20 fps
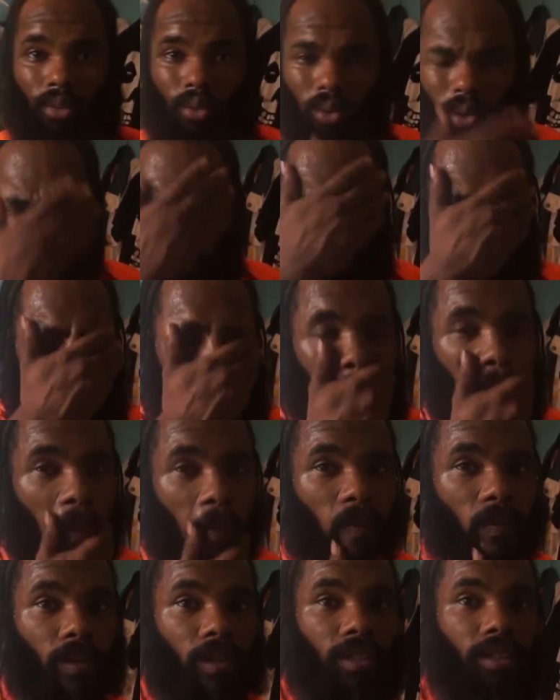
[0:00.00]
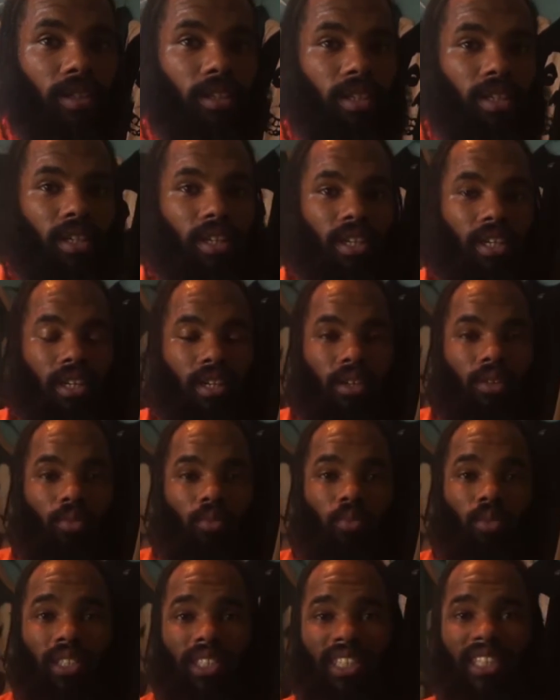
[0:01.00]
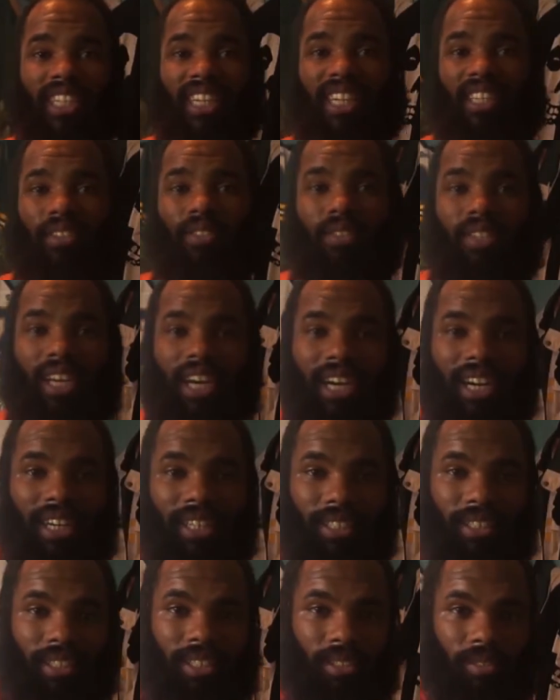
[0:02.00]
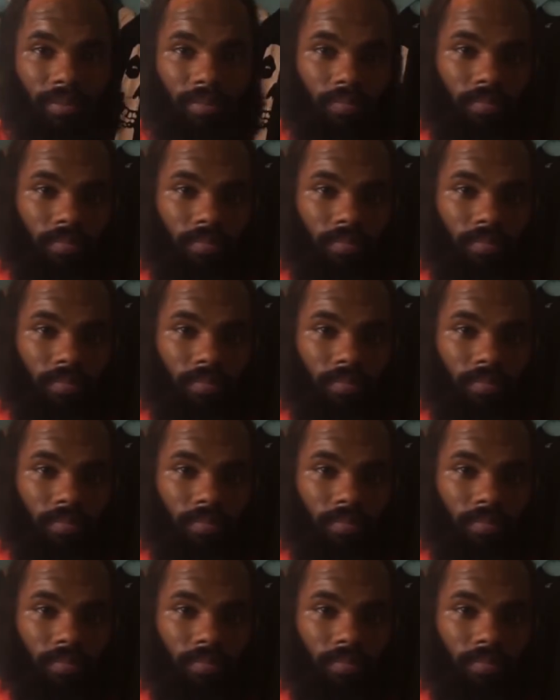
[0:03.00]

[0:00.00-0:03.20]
Woo. Once again, you guys,